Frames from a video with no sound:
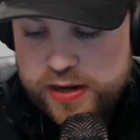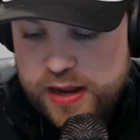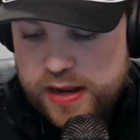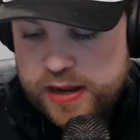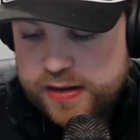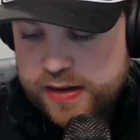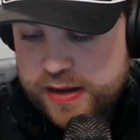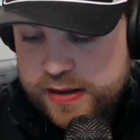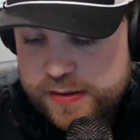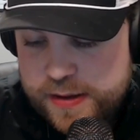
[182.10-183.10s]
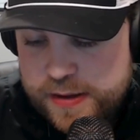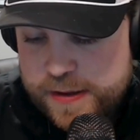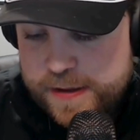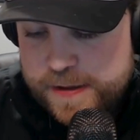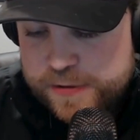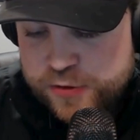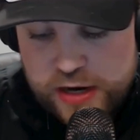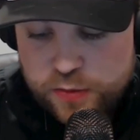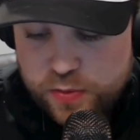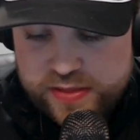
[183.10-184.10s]
and
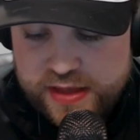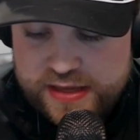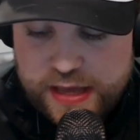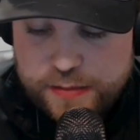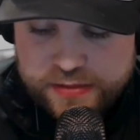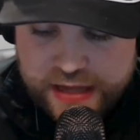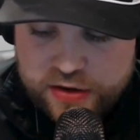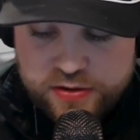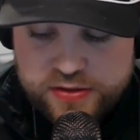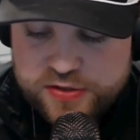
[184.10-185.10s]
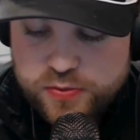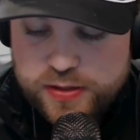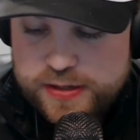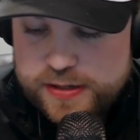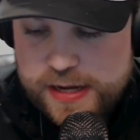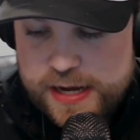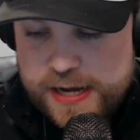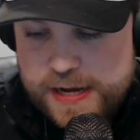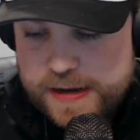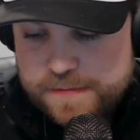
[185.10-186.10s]
try to win that game later in this one,
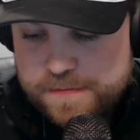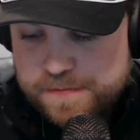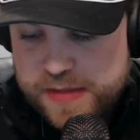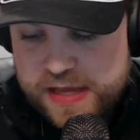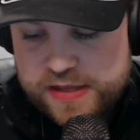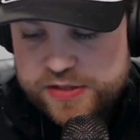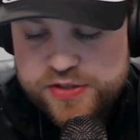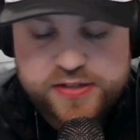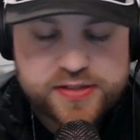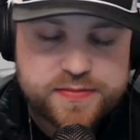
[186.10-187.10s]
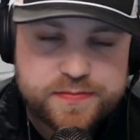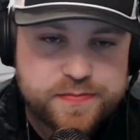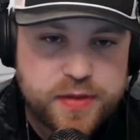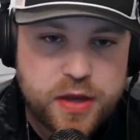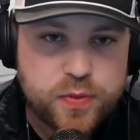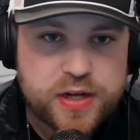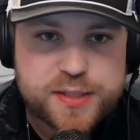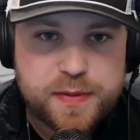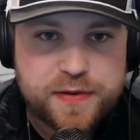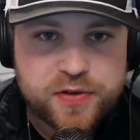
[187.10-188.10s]
it's just a
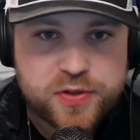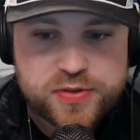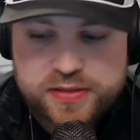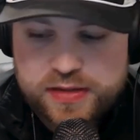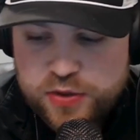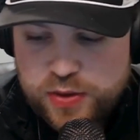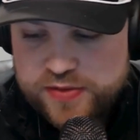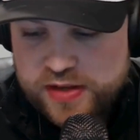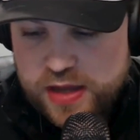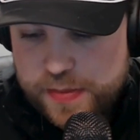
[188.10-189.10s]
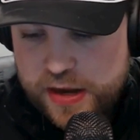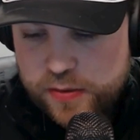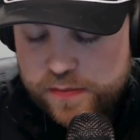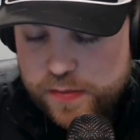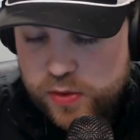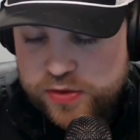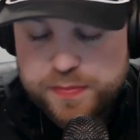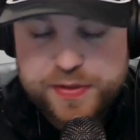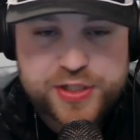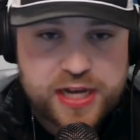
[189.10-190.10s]
recipe for losing. And you have to come out, whether
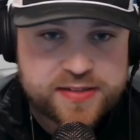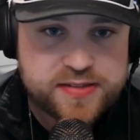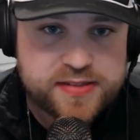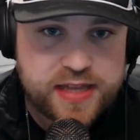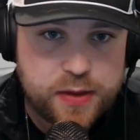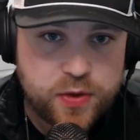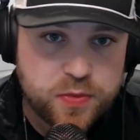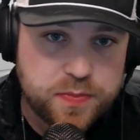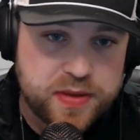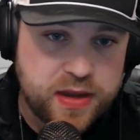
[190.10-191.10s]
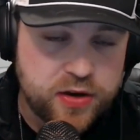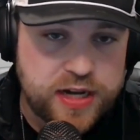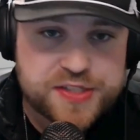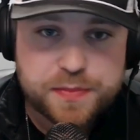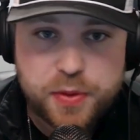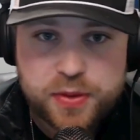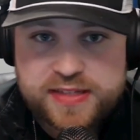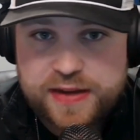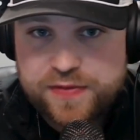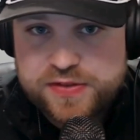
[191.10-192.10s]
it be Jackson State, whether it be our next opponent,
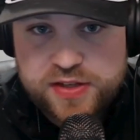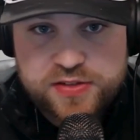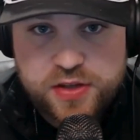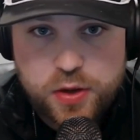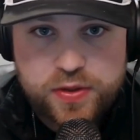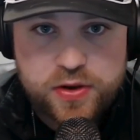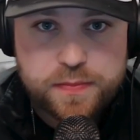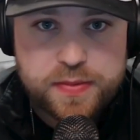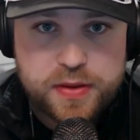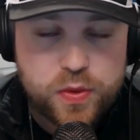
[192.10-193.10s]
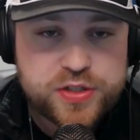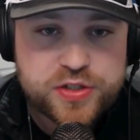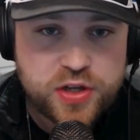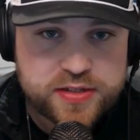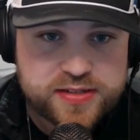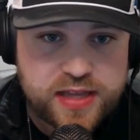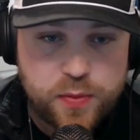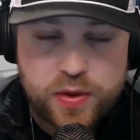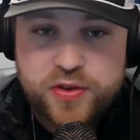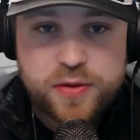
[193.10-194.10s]
San Francisco, whether it be Wichita
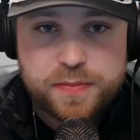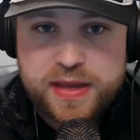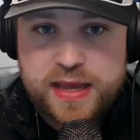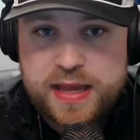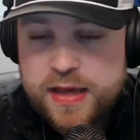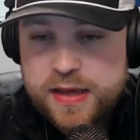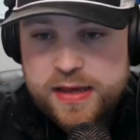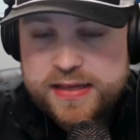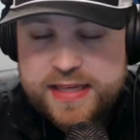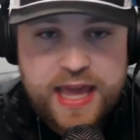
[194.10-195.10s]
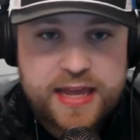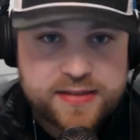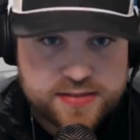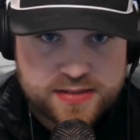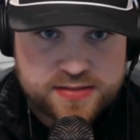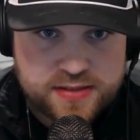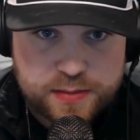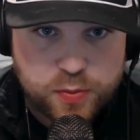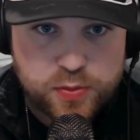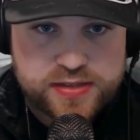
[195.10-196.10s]
State, whether it be Kansas, the
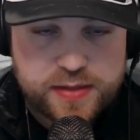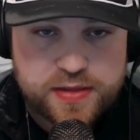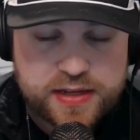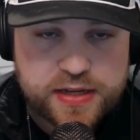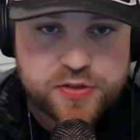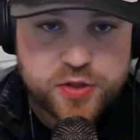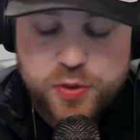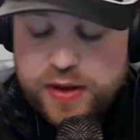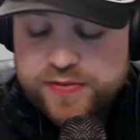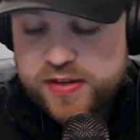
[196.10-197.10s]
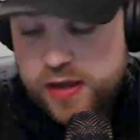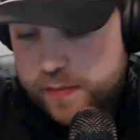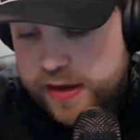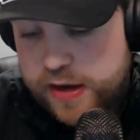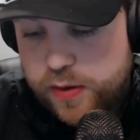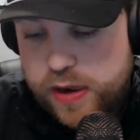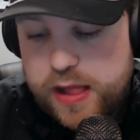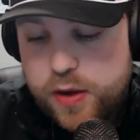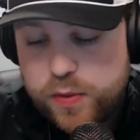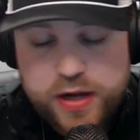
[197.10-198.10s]
number 1 team in the country, you have to come out
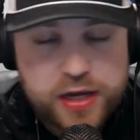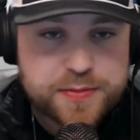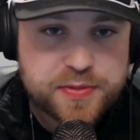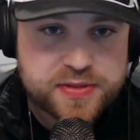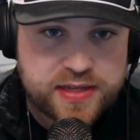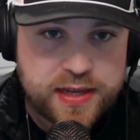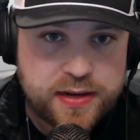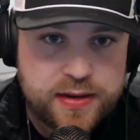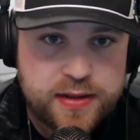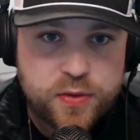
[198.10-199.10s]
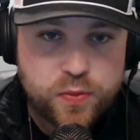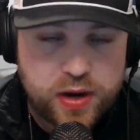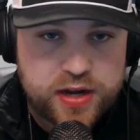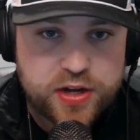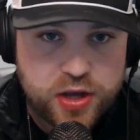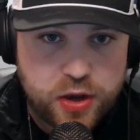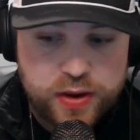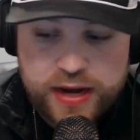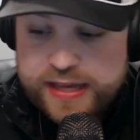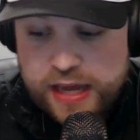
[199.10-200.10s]
100% ready to go.
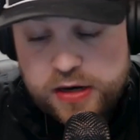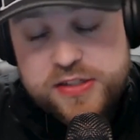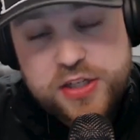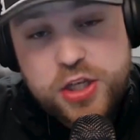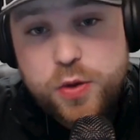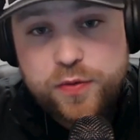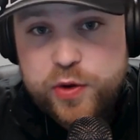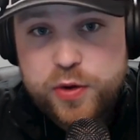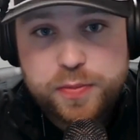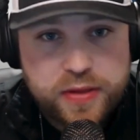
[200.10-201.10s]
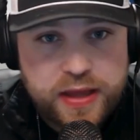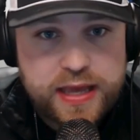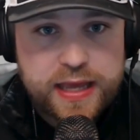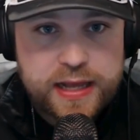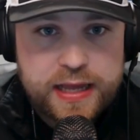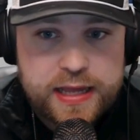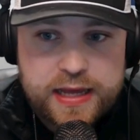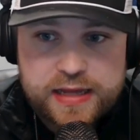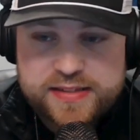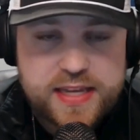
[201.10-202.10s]
And I guarantee you, if we were playing
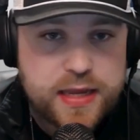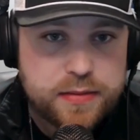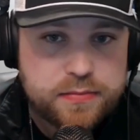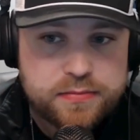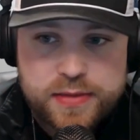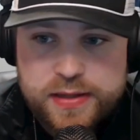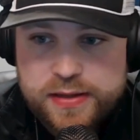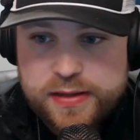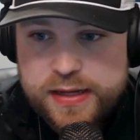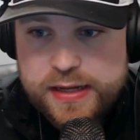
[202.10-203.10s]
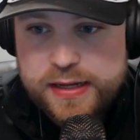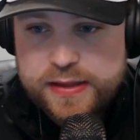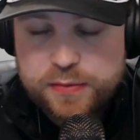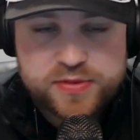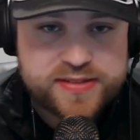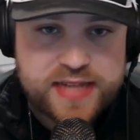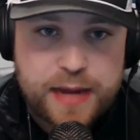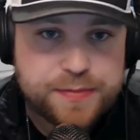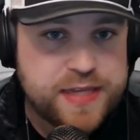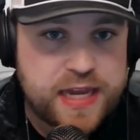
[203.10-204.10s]
a team that was
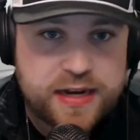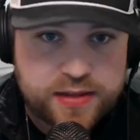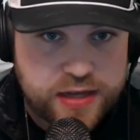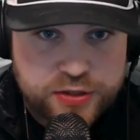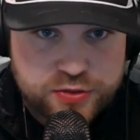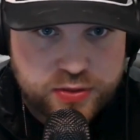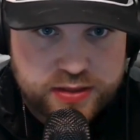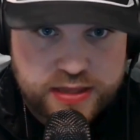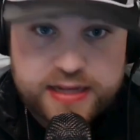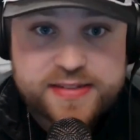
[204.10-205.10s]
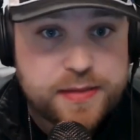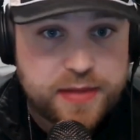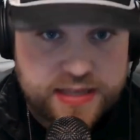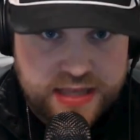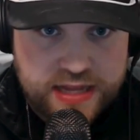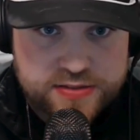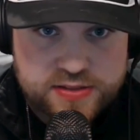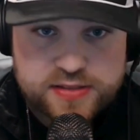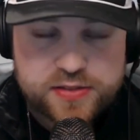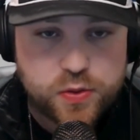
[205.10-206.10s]
top 10 in the country, like a team like
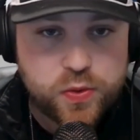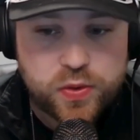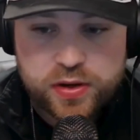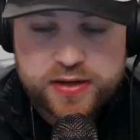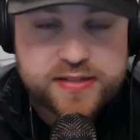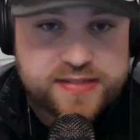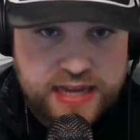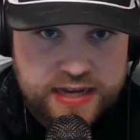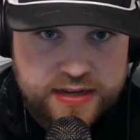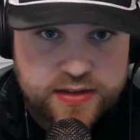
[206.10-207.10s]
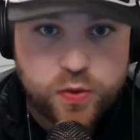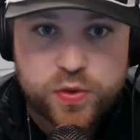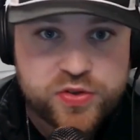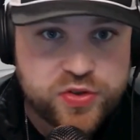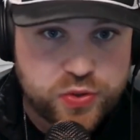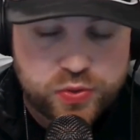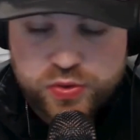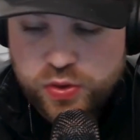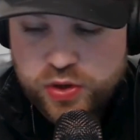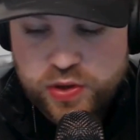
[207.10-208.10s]
Kansas or Gonzaga or
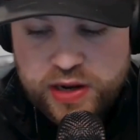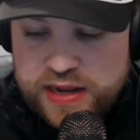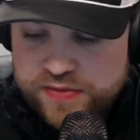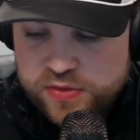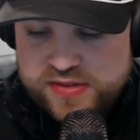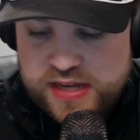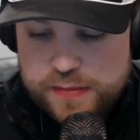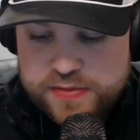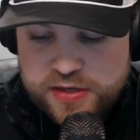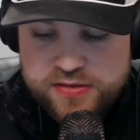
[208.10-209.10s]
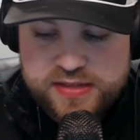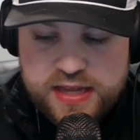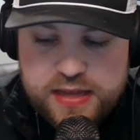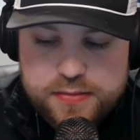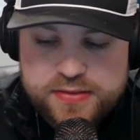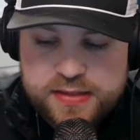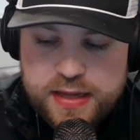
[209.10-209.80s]
Duke or any of those top tier teams,